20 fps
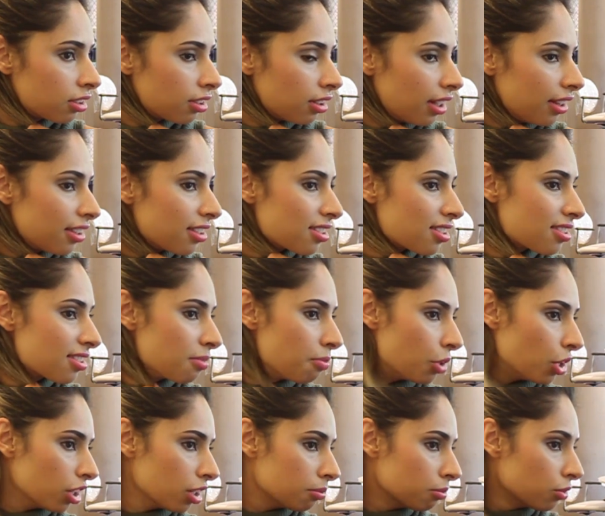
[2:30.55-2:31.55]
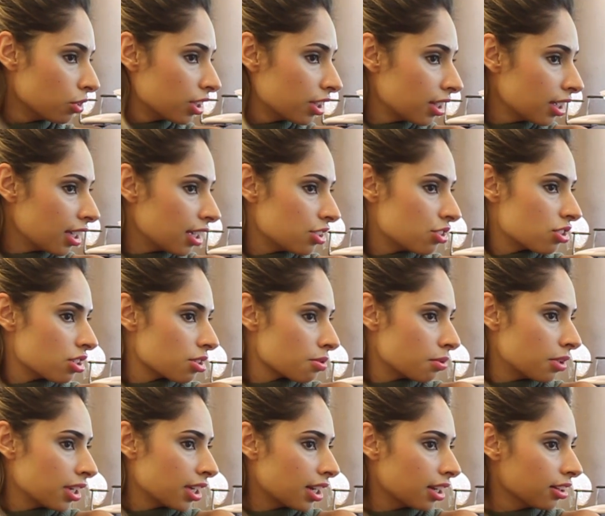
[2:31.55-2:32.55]
And this is the bottom. Really, I just
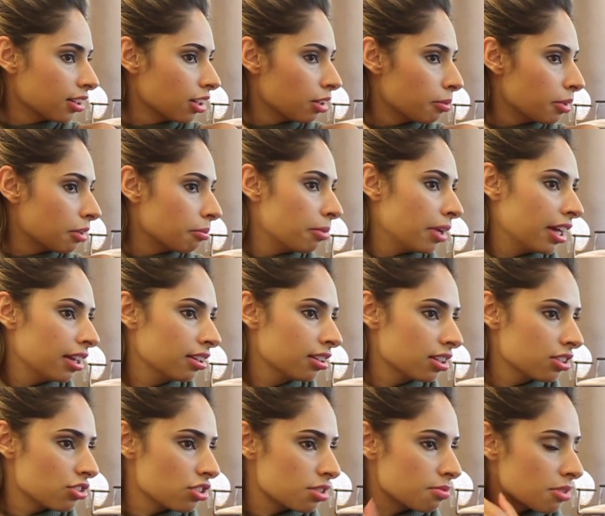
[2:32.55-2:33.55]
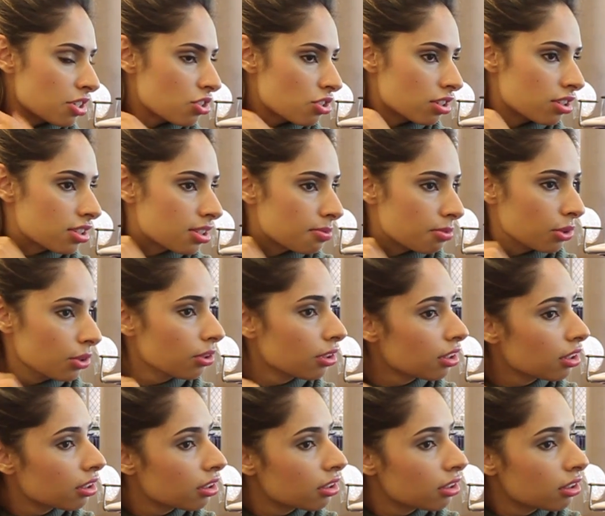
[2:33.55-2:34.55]
want to get a little bit of bend and just make sure it's smooth.